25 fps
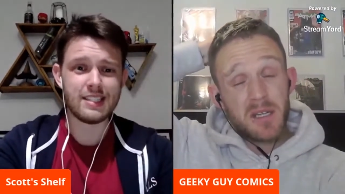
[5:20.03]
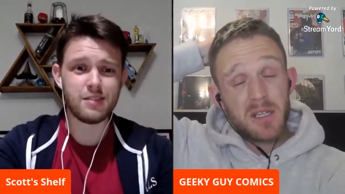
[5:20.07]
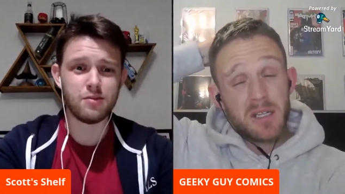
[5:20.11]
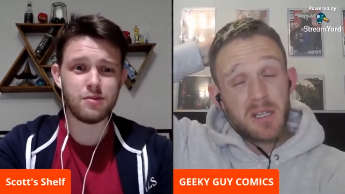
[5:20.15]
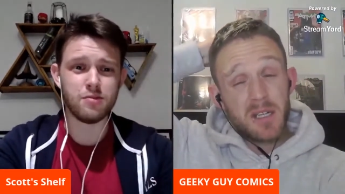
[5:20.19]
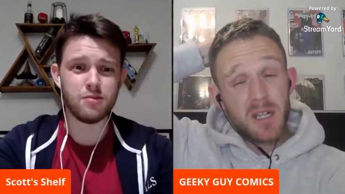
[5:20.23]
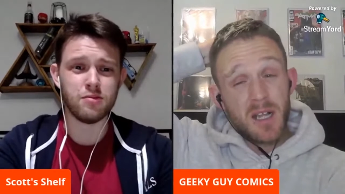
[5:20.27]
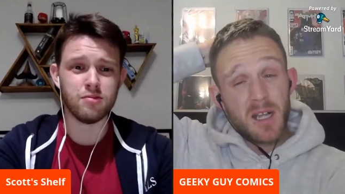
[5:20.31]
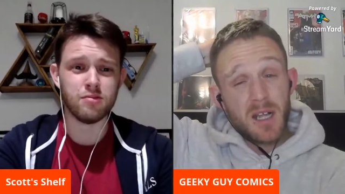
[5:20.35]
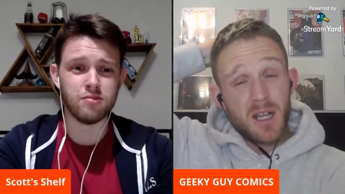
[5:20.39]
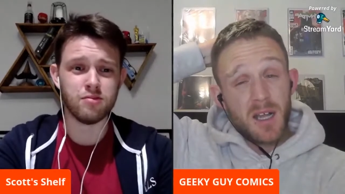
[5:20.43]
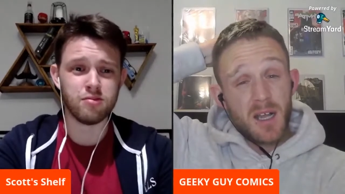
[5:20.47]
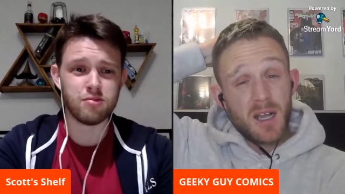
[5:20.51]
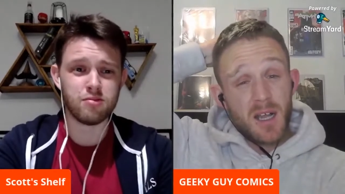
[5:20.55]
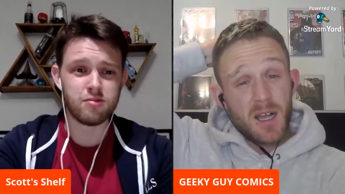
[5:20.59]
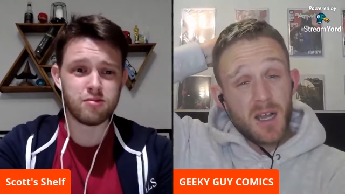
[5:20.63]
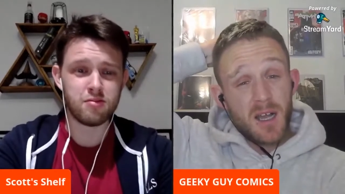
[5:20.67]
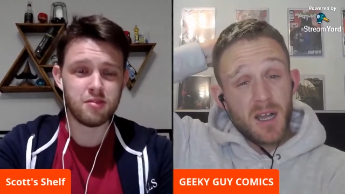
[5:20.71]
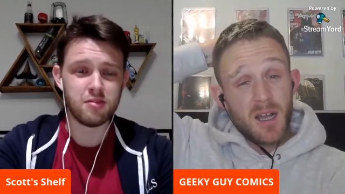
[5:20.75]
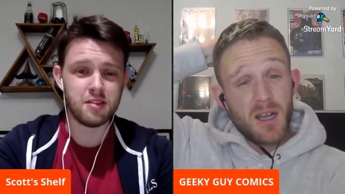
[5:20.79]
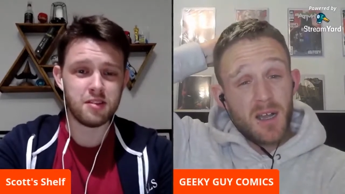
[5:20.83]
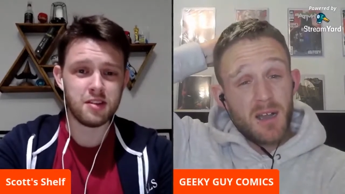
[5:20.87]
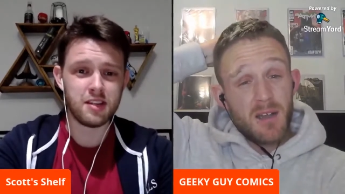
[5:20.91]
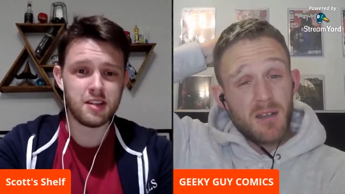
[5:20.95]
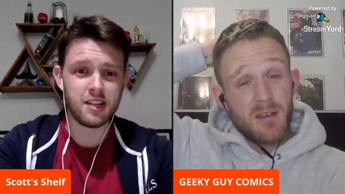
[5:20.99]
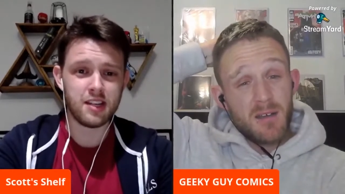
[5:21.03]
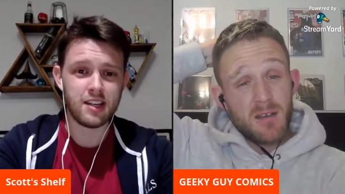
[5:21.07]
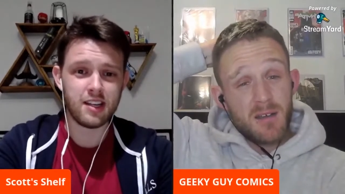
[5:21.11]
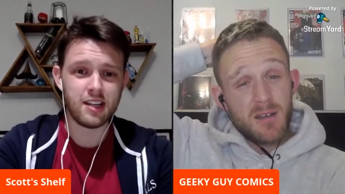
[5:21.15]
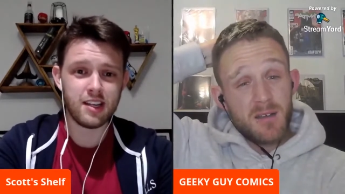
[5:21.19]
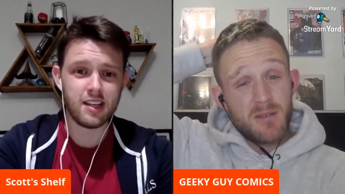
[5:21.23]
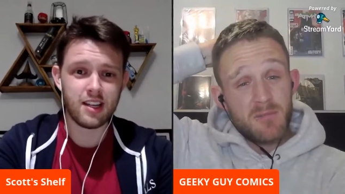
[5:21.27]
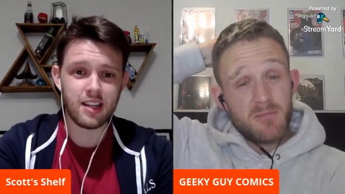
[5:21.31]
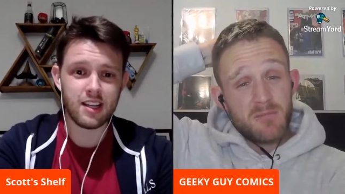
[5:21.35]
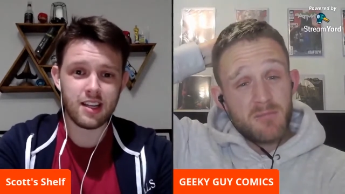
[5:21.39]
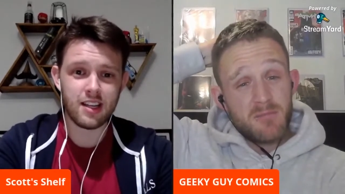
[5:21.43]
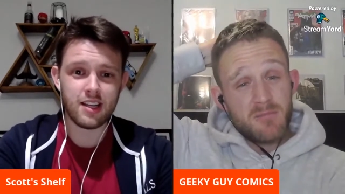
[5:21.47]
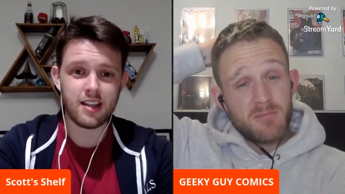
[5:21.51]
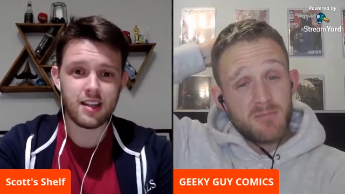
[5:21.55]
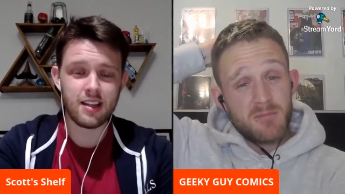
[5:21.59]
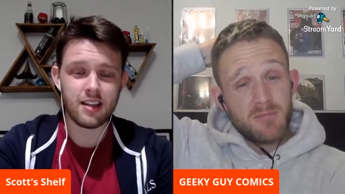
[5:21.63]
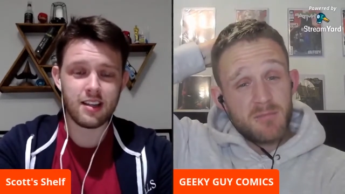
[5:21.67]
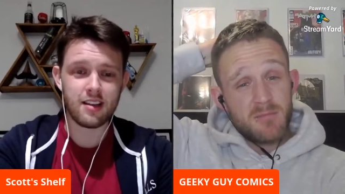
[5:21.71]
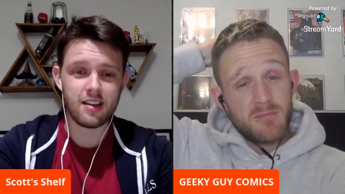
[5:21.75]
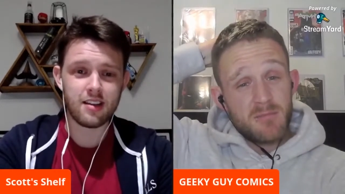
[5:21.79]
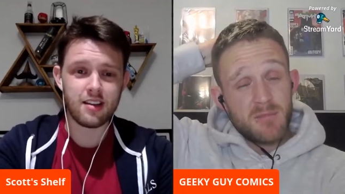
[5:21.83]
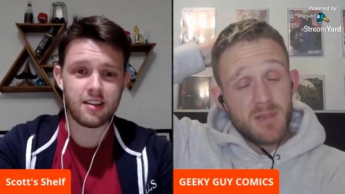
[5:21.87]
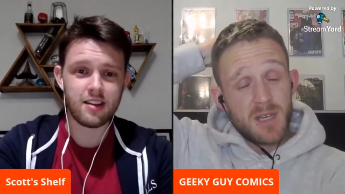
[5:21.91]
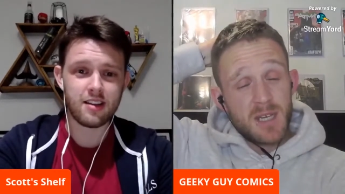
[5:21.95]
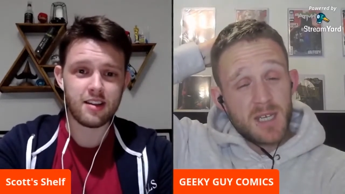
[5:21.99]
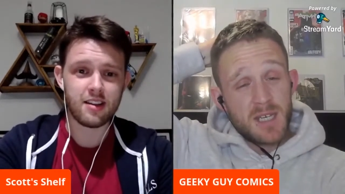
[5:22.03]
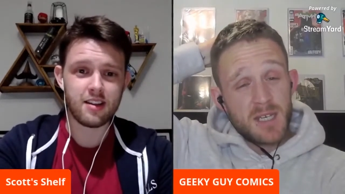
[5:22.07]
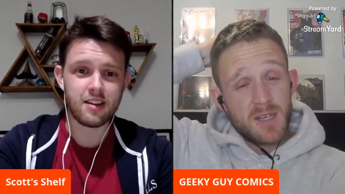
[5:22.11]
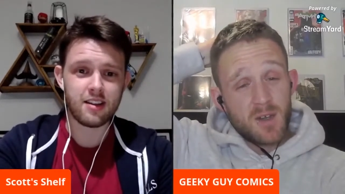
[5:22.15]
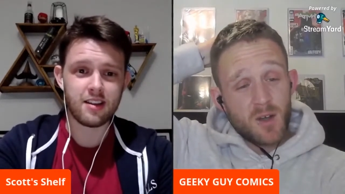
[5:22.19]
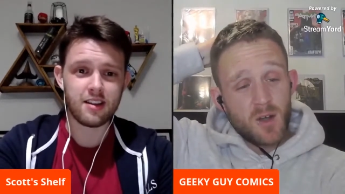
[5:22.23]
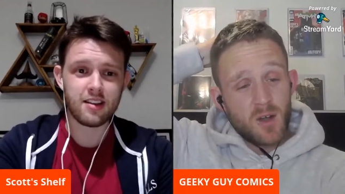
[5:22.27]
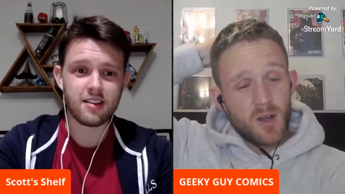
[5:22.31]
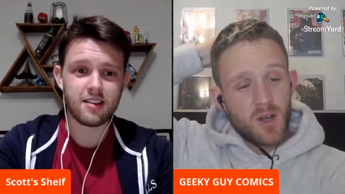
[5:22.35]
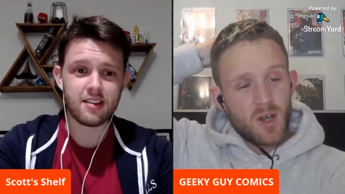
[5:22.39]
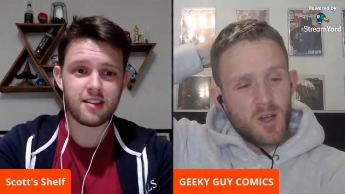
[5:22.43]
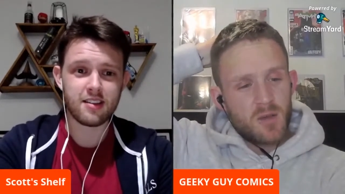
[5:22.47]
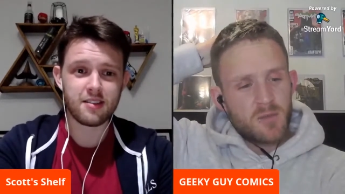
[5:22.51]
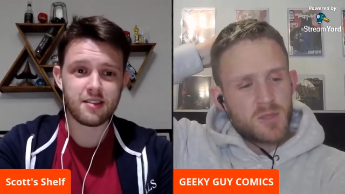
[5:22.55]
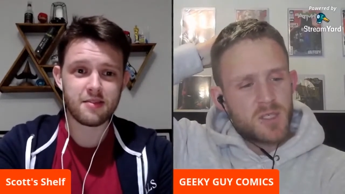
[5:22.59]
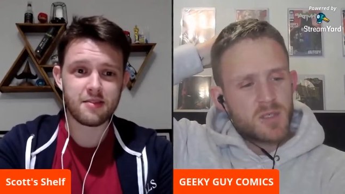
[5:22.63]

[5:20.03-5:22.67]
Speaker 1: Um, and I got home.